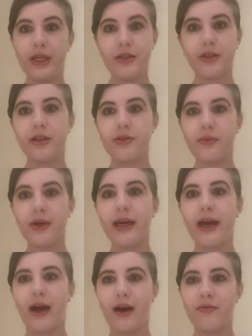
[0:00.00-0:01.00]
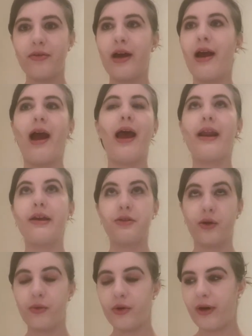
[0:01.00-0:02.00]
sure that's what I have, and I
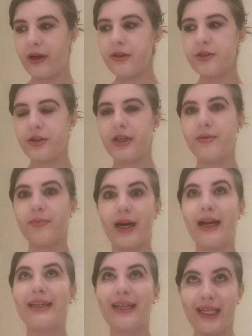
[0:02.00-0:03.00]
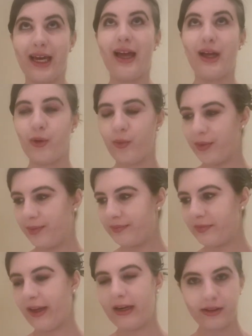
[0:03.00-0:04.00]
don't know how to treat it, but I need help.
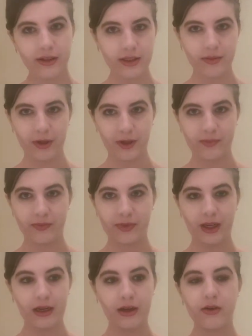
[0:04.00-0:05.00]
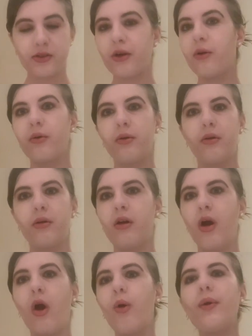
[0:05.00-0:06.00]
And he looks at me and he goes, oh,
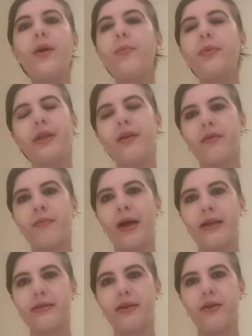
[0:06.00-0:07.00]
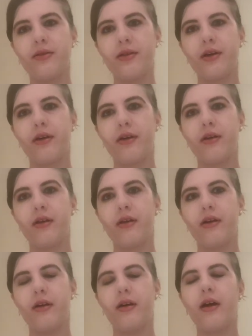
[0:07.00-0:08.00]
we don't believe in mast cells here.
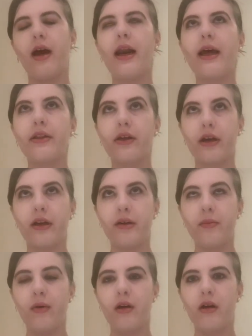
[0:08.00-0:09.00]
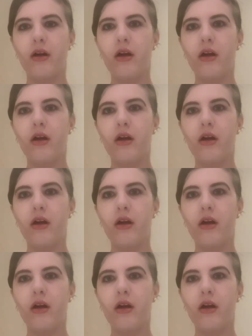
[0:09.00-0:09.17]
And I look at him,